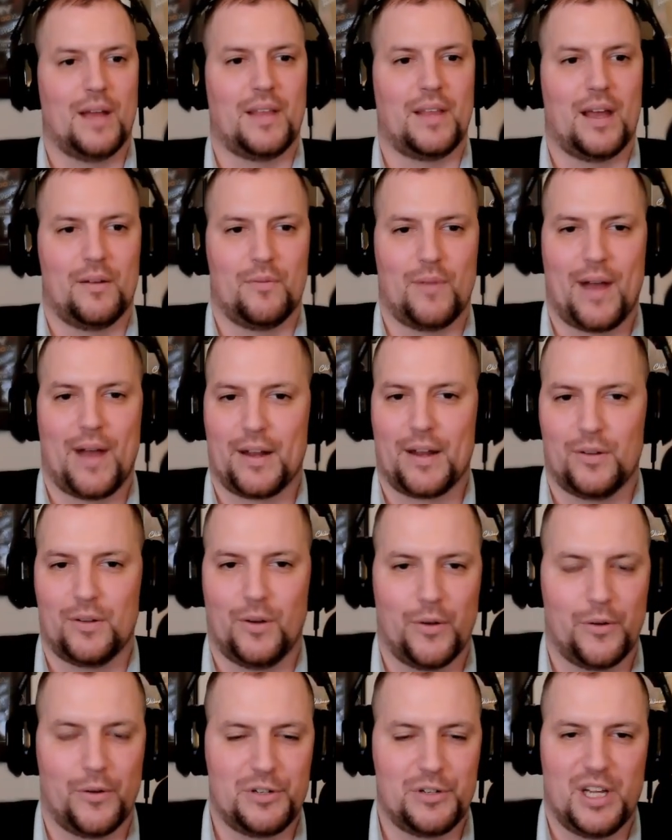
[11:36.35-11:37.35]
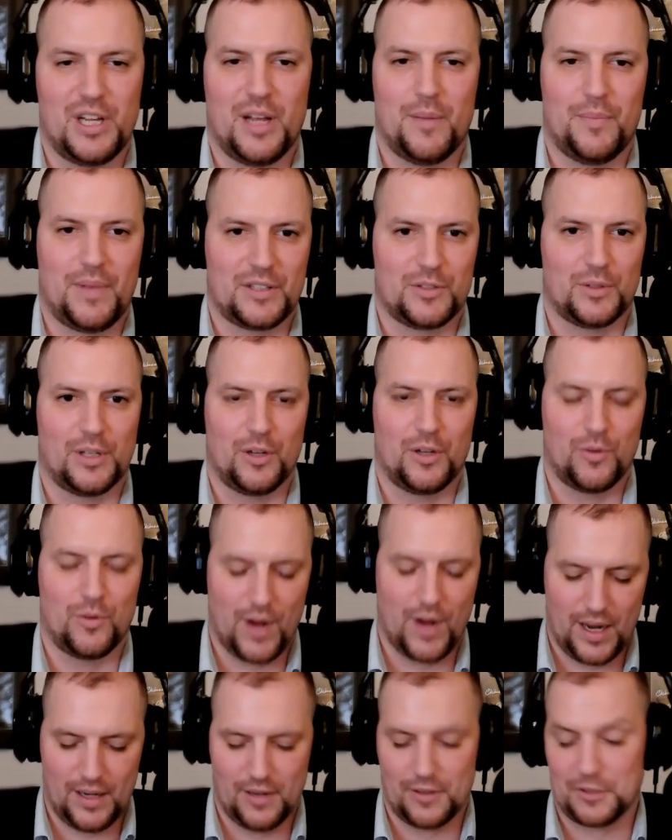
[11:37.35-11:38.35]
That radical ownership, that's really
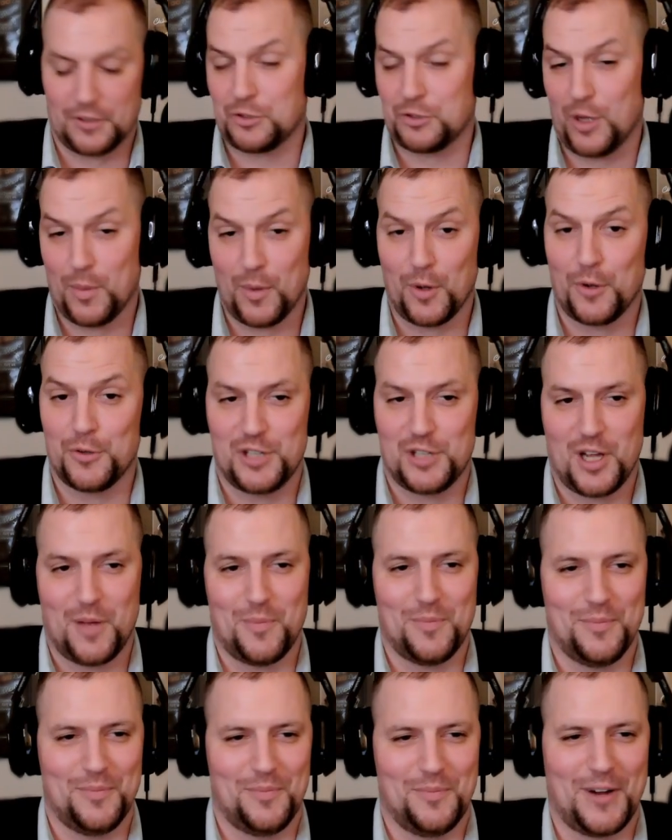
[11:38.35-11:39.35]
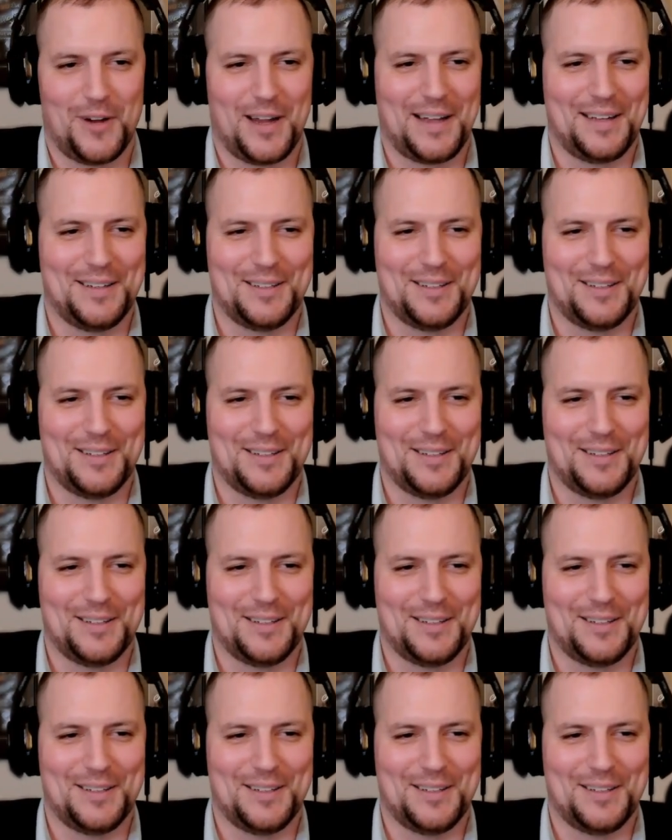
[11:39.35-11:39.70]
great, yeah. or extreme ownership, right?